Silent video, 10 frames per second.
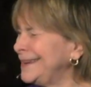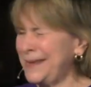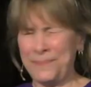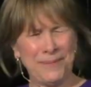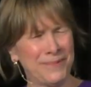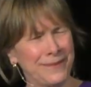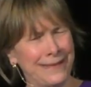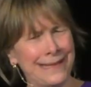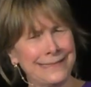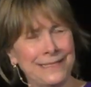And people
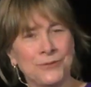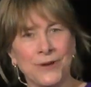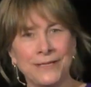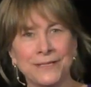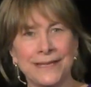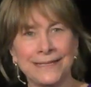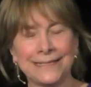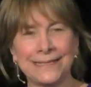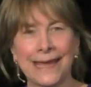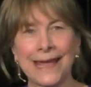think that's a strange thing to
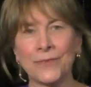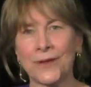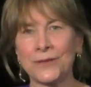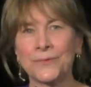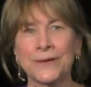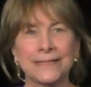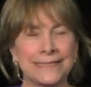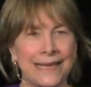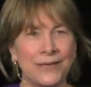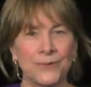say. I thought you were going to
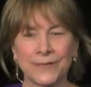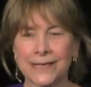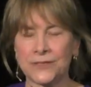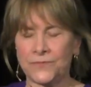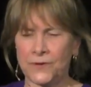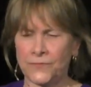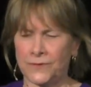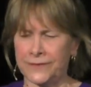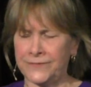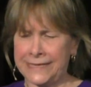say you were less
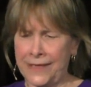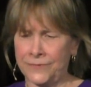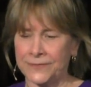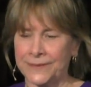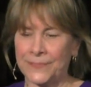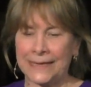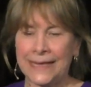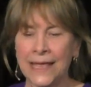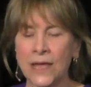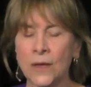fearful of death or something.
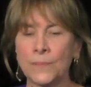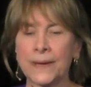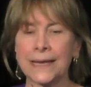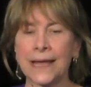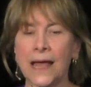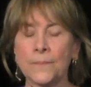But um,